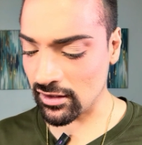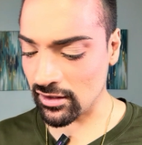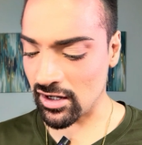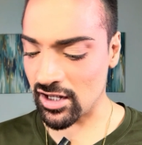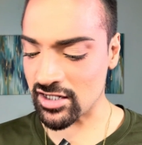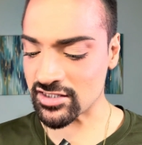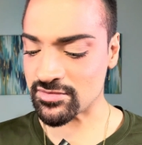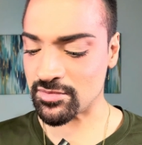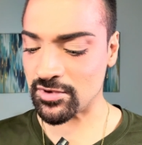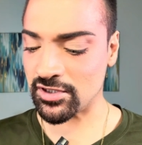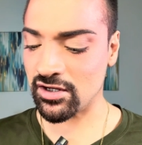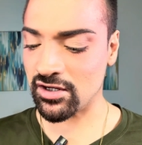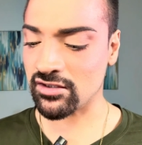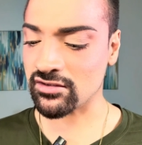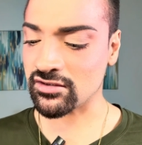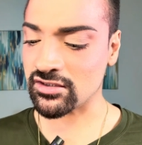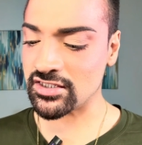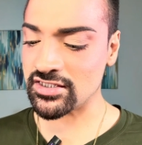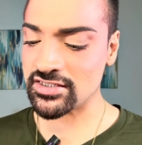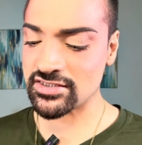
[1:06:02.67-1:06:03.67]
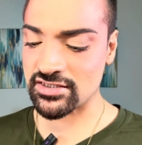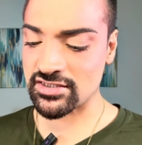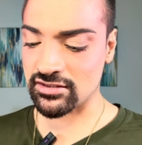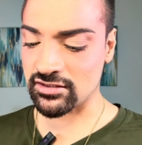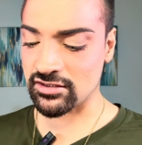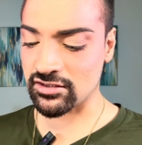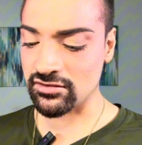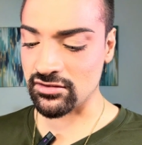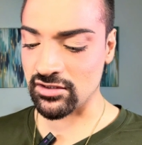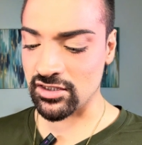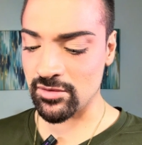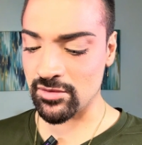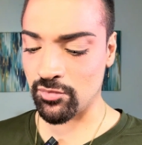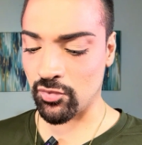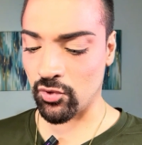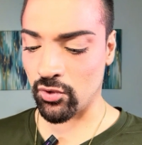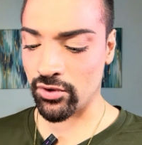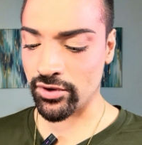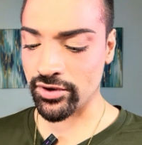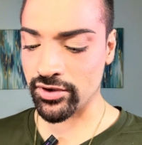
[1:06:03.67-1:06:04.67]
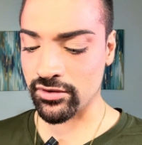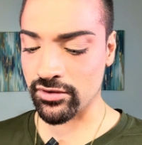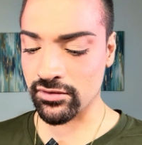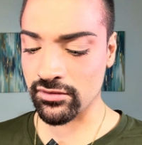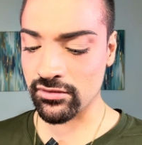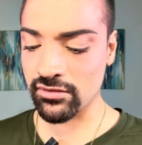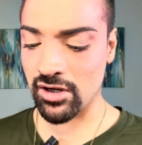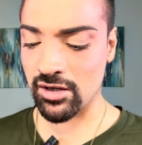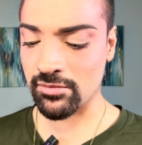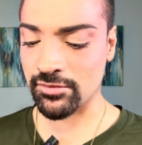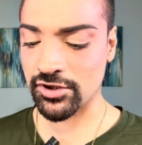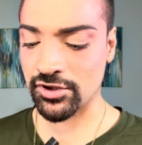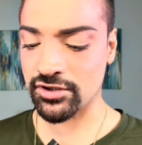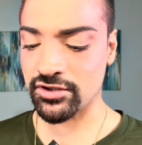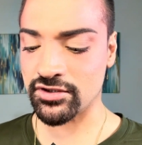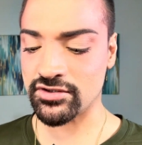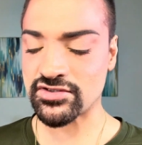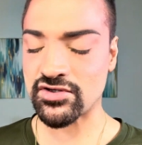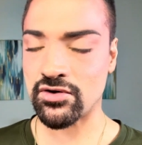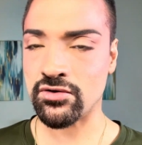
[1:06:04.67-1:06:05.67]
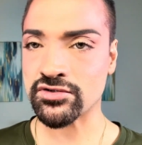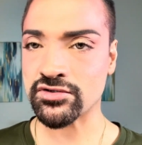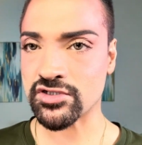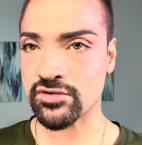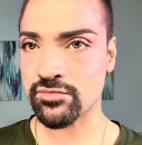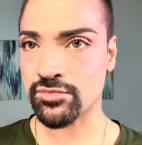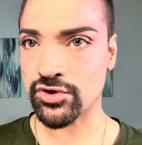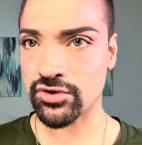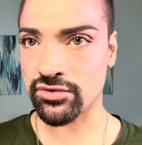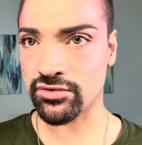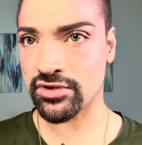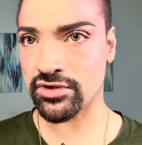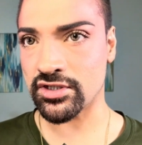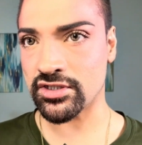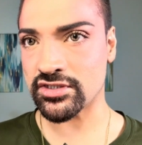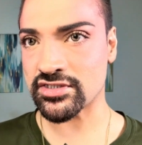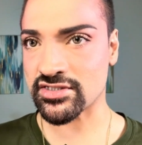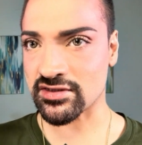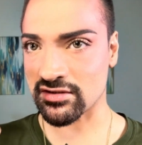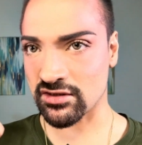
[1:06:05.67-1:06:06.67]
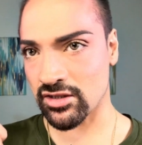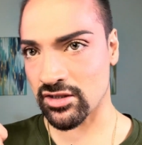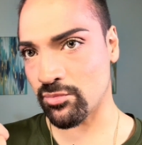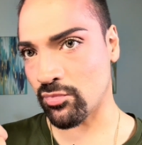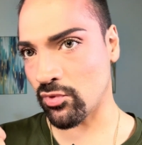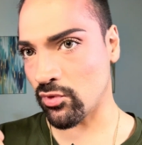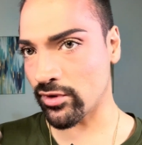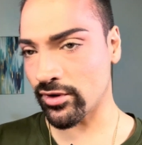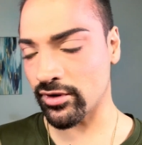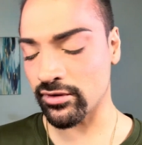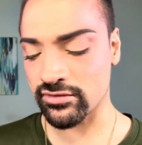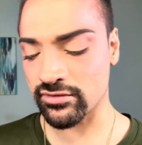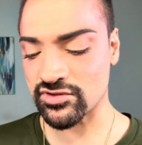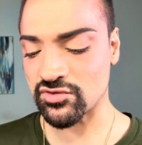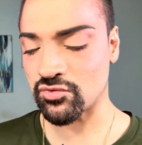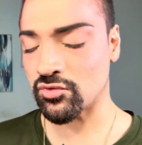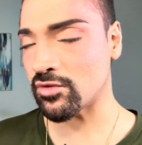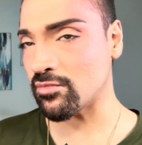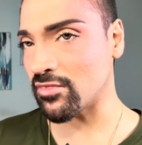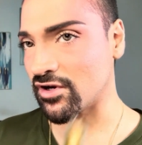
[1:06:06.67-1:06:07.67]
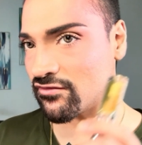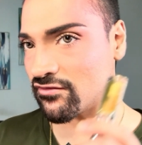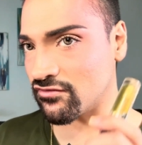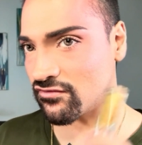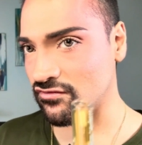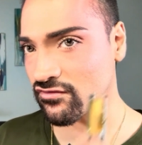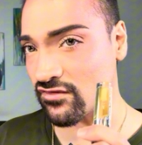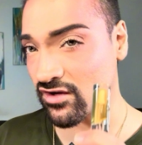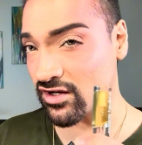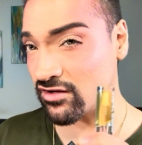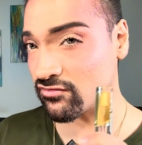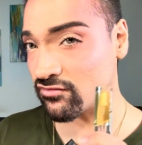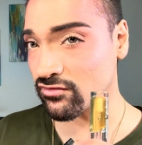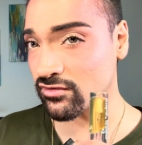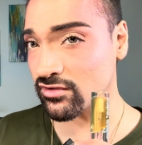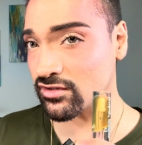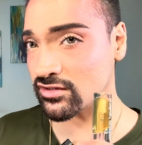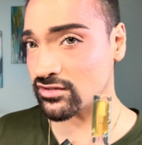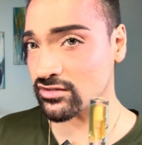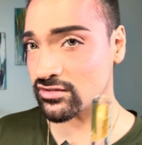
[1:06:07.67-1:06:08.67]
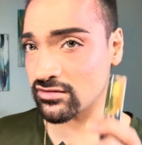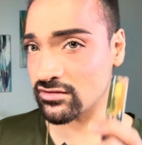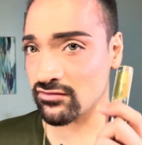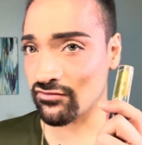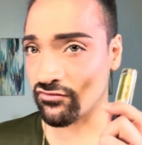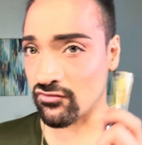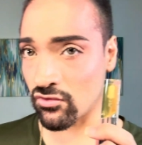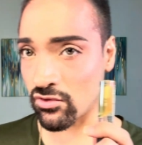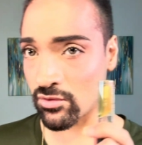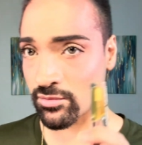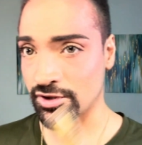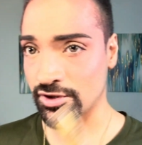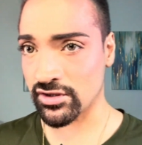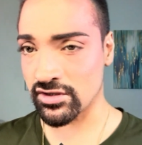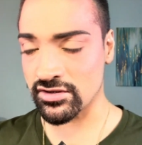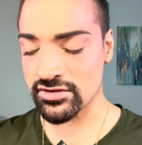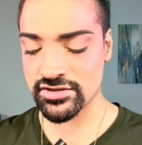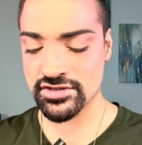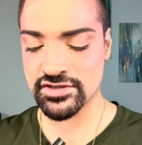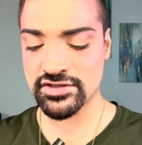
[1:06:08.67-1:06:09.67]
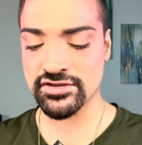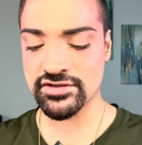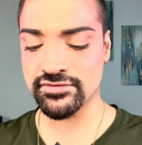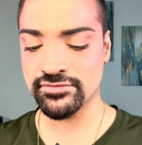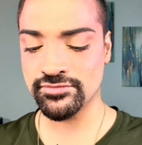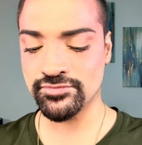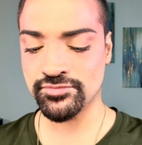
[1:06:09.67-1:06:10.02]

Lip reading: Last but not least, a little lip oil. I'm going to use Ulta Beauty's lip oil. It's one of my favorite formulas.